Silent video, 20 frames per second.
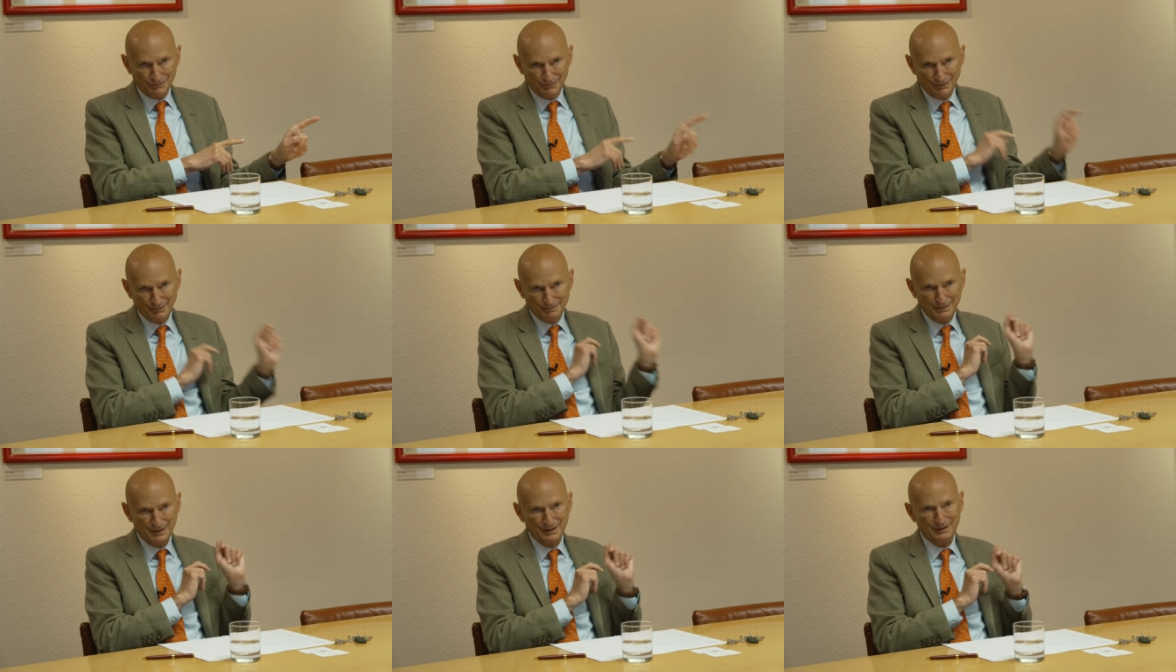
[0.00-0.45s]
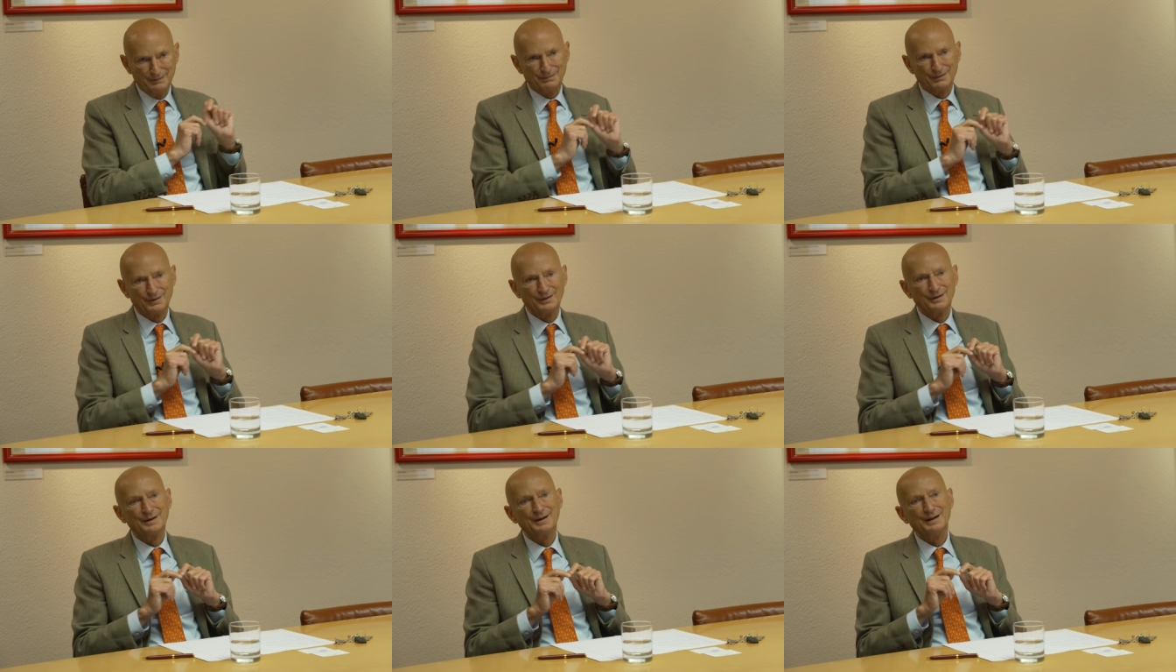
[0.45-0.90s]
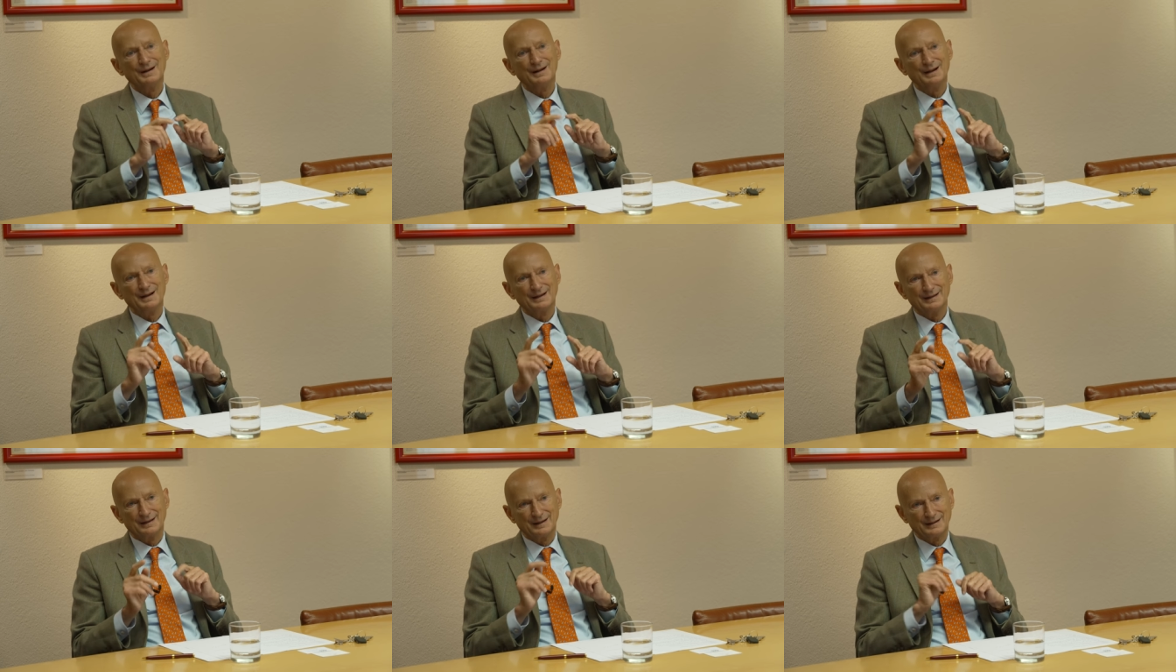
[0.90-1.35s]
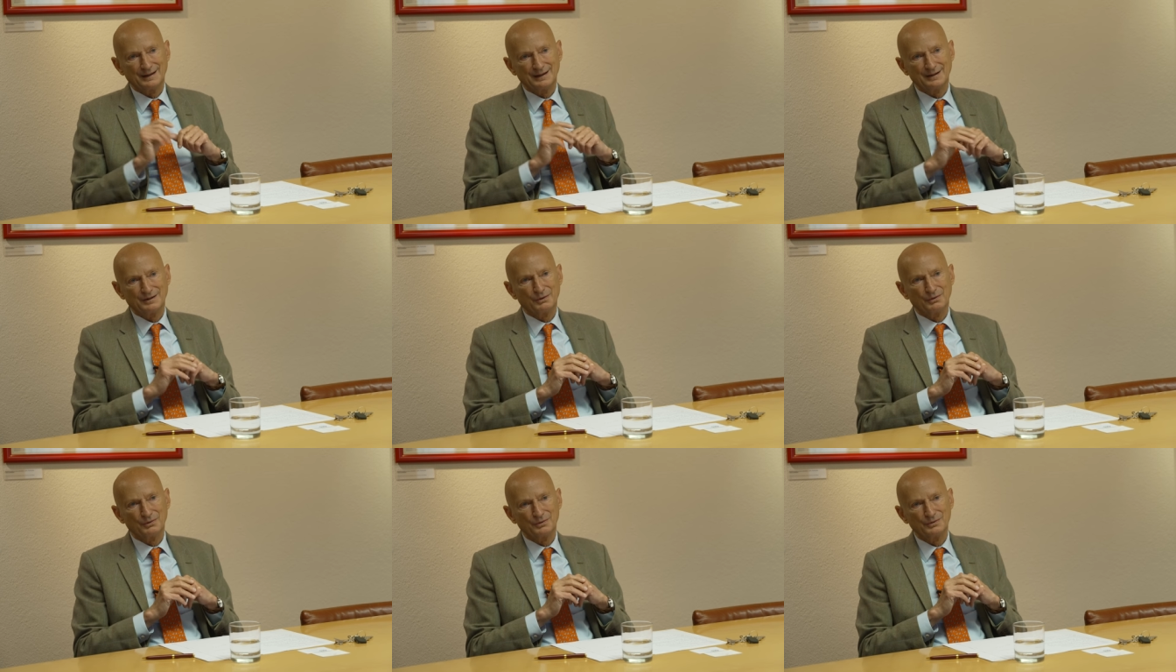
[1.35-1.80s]
for people that they
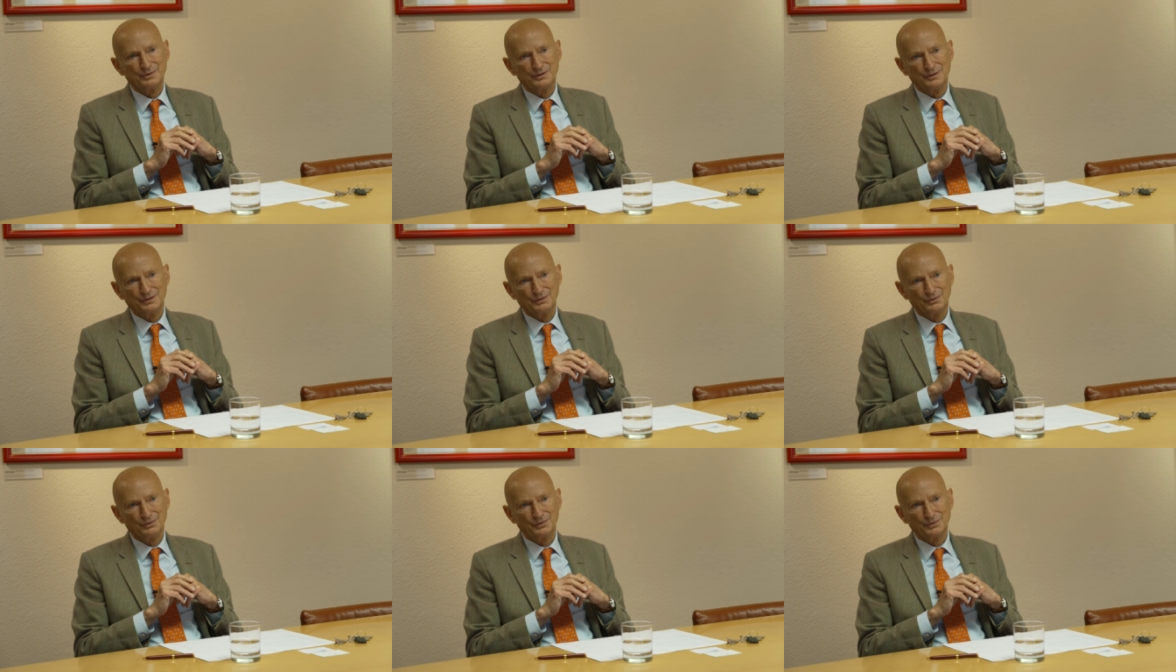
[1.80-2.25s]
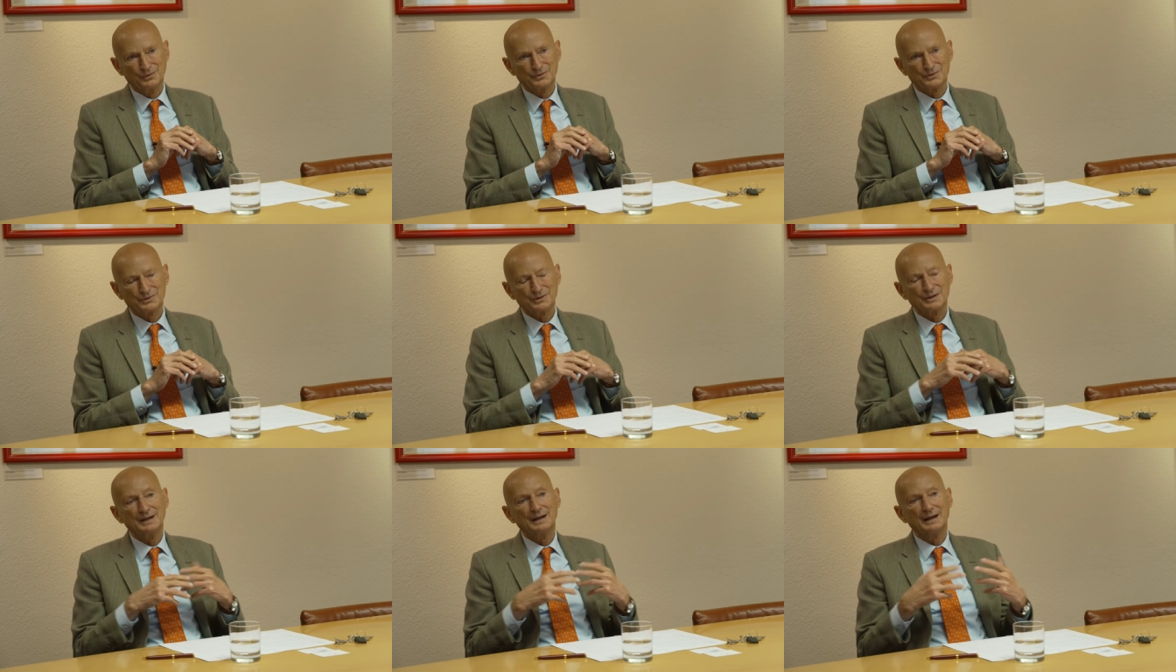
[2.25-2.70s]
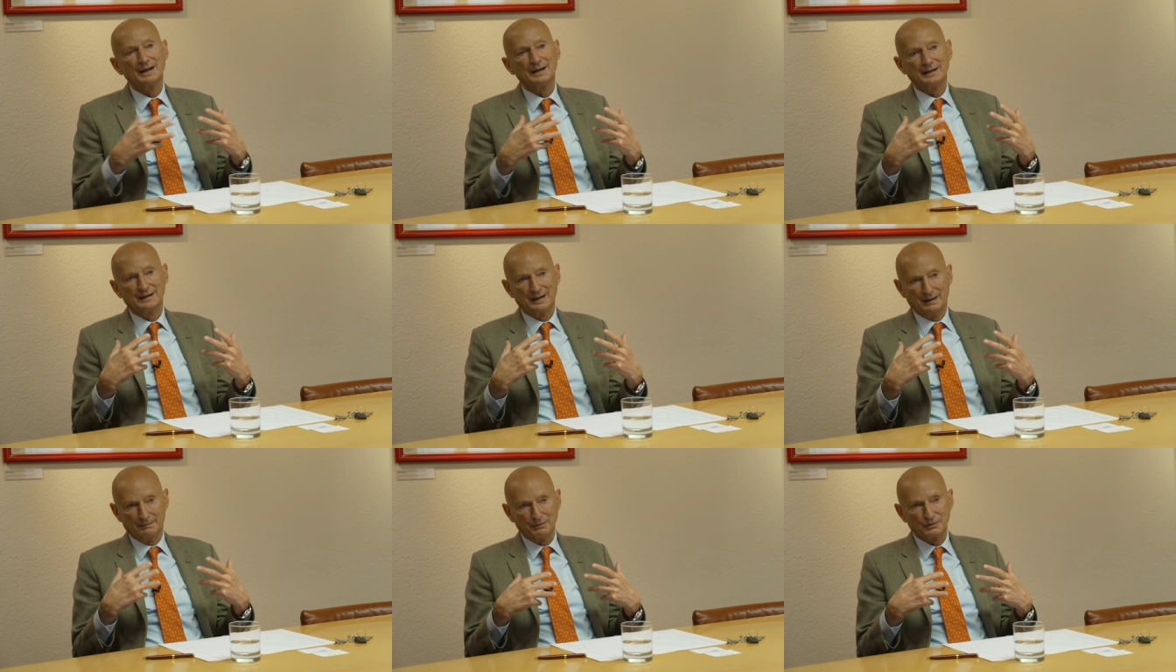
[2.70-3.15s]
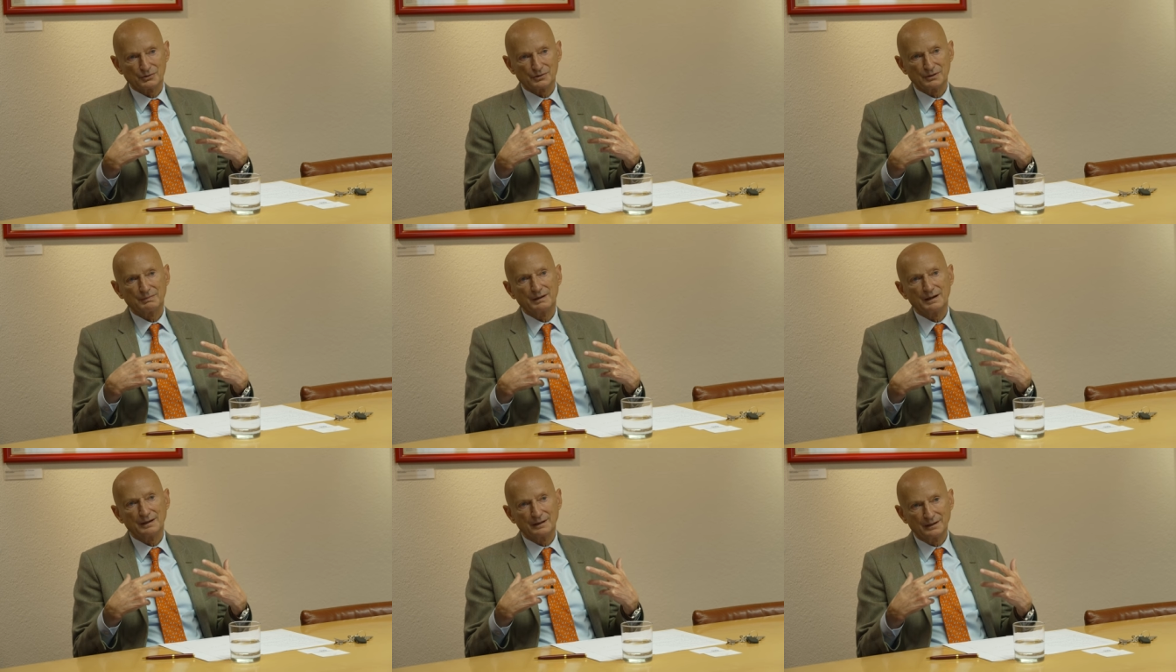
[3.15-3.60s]
don't use their
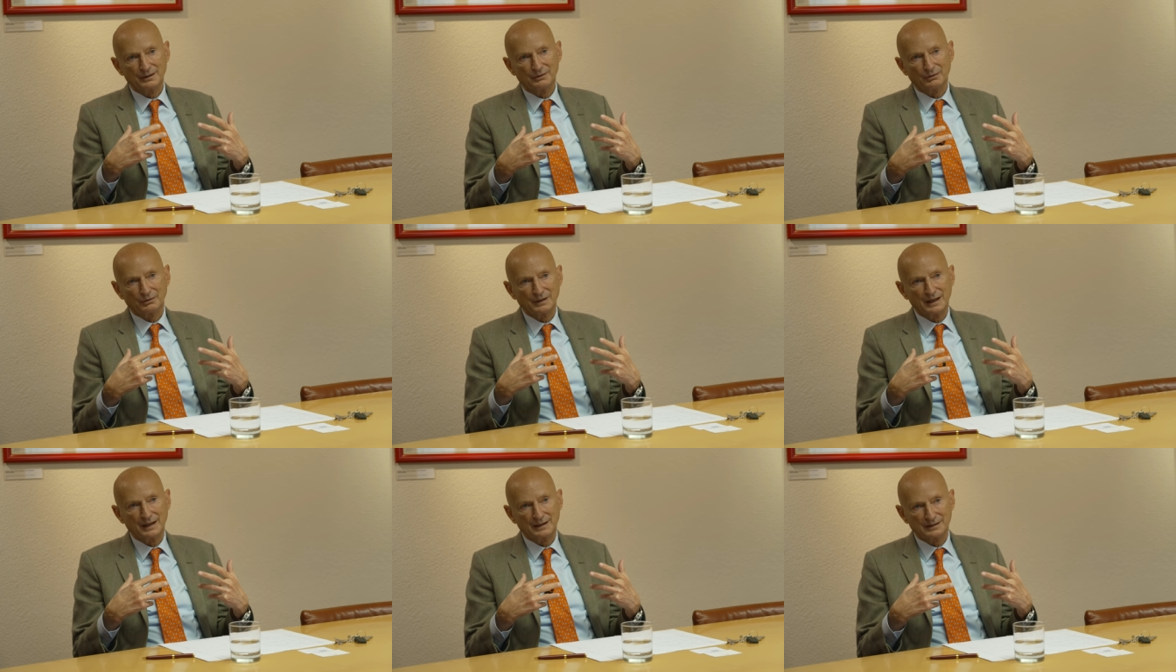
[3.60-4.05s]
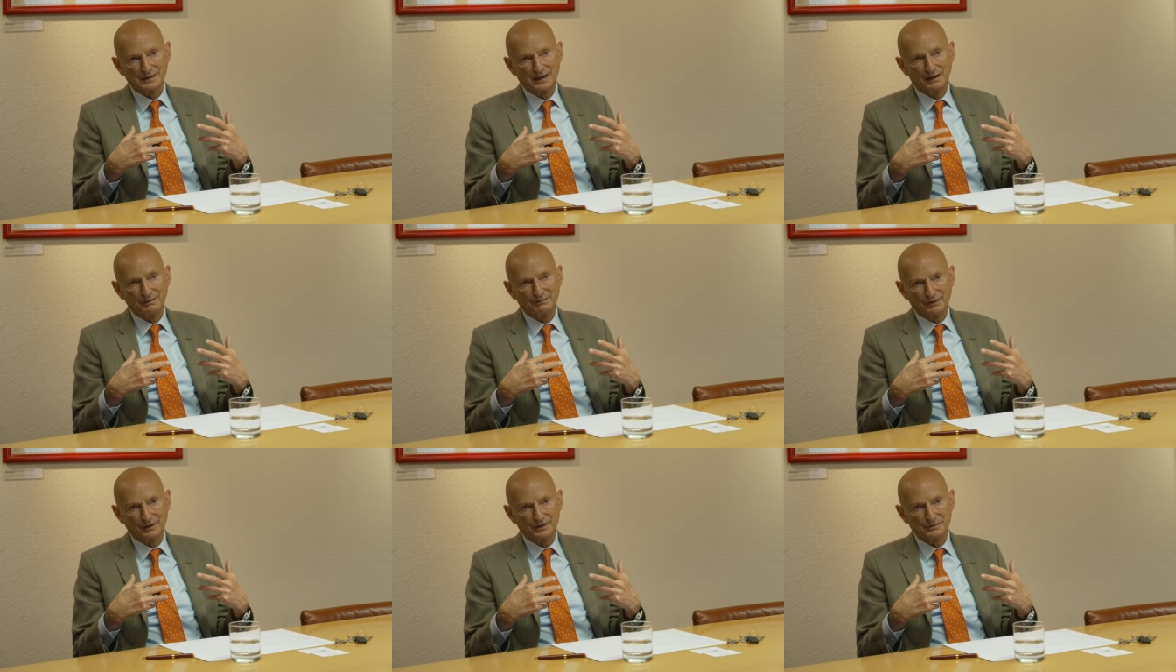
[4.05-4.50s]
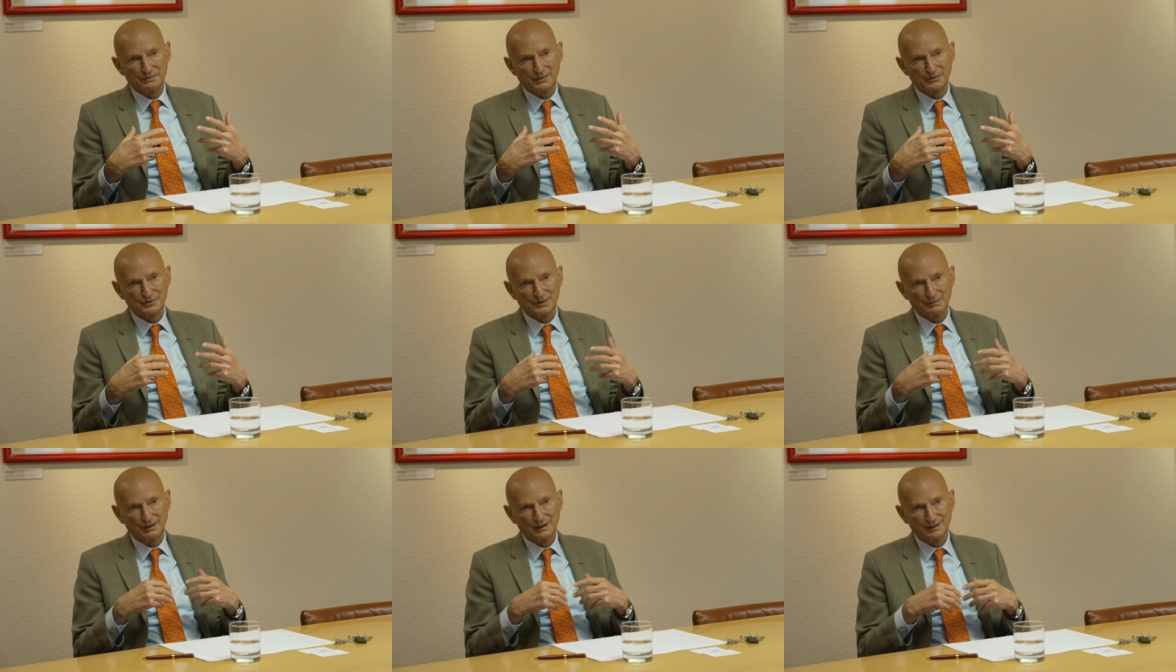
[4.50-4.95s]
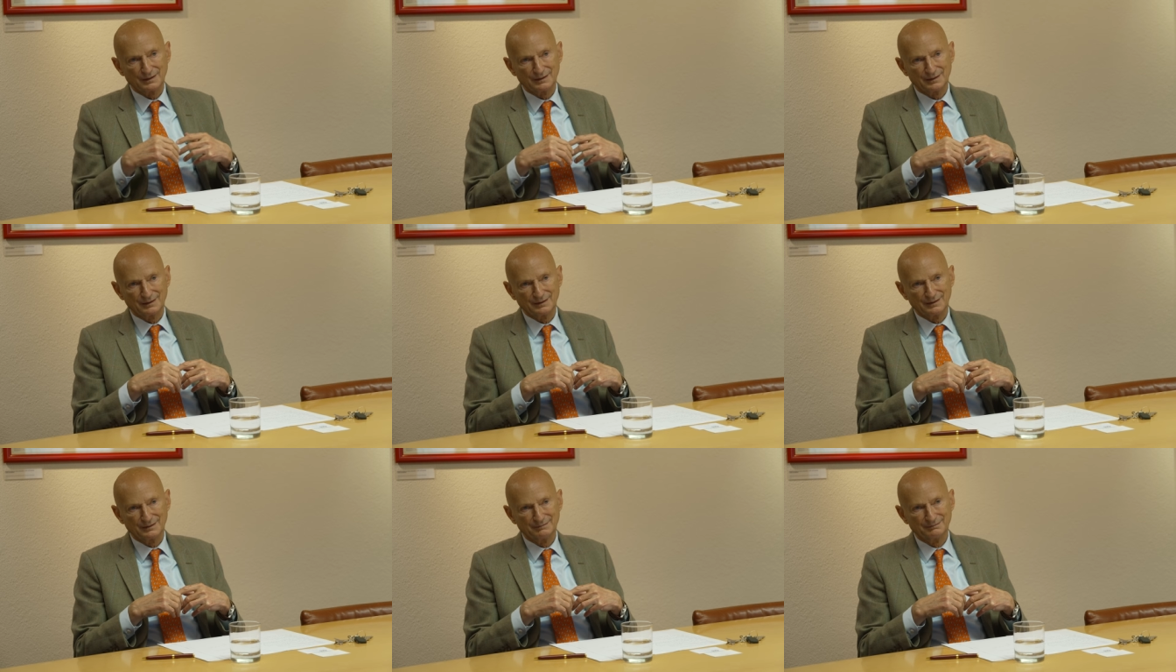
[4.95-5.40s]
possibility to take
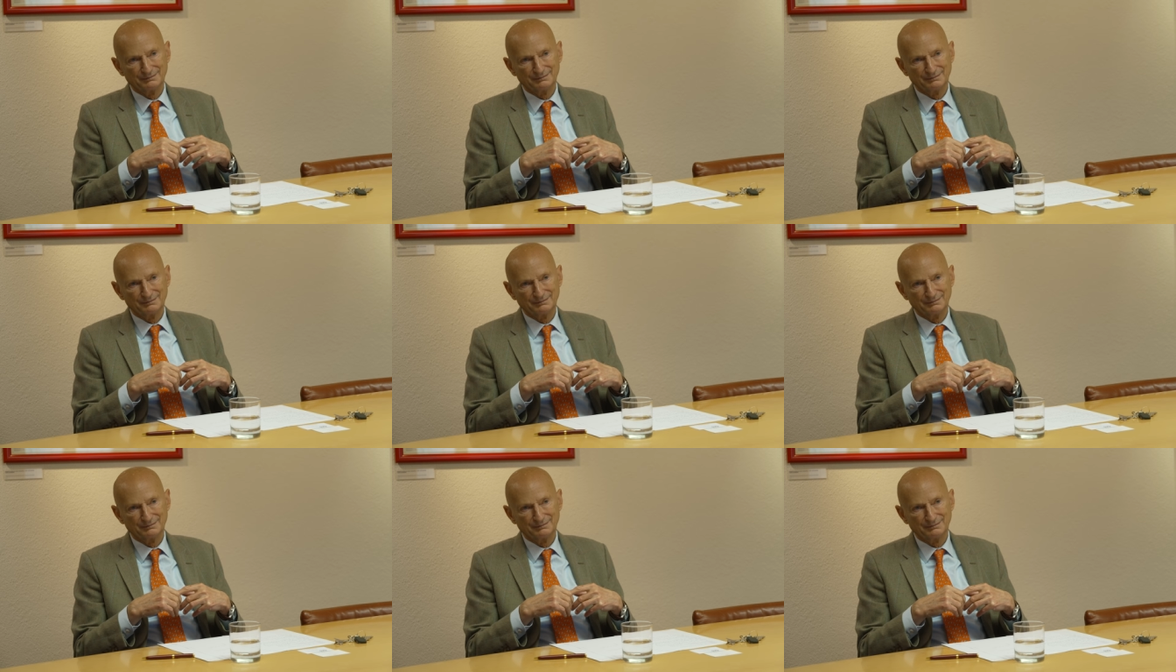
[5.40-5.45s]
self-responsibility.